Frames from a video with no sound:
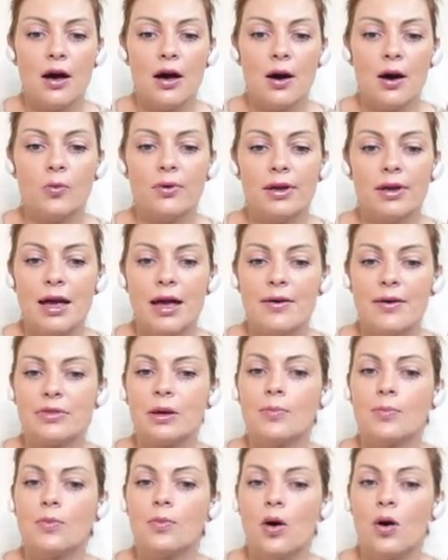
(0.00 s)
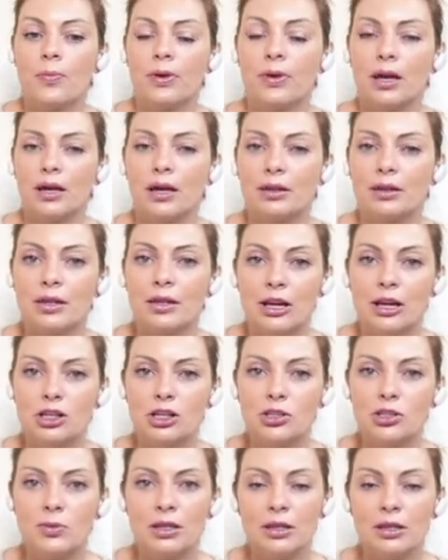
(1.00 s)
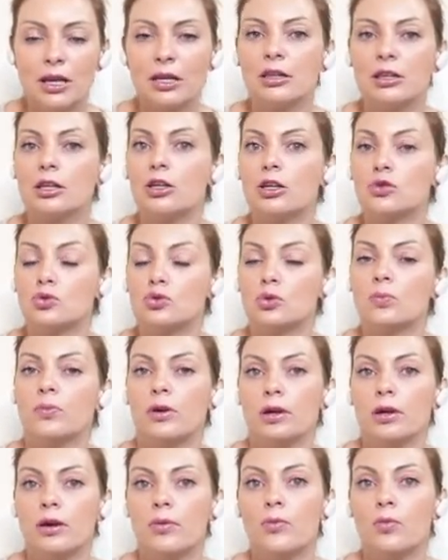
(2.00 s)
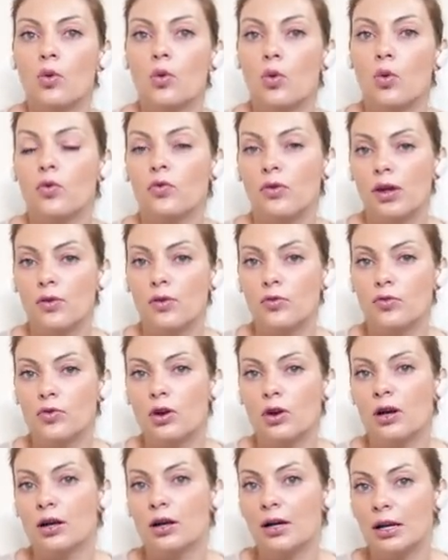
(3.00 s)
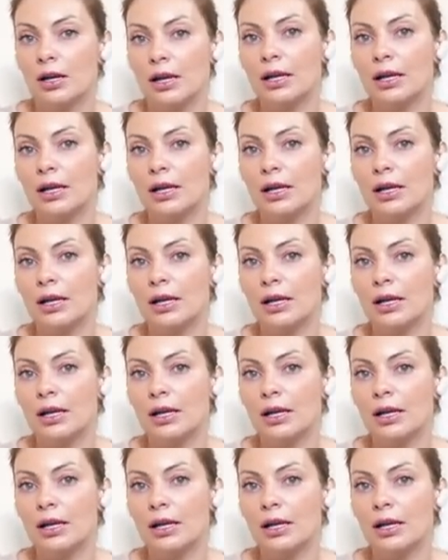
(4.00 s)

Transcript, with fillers: Uh, we have the mopping attachment that needs to be removed if you're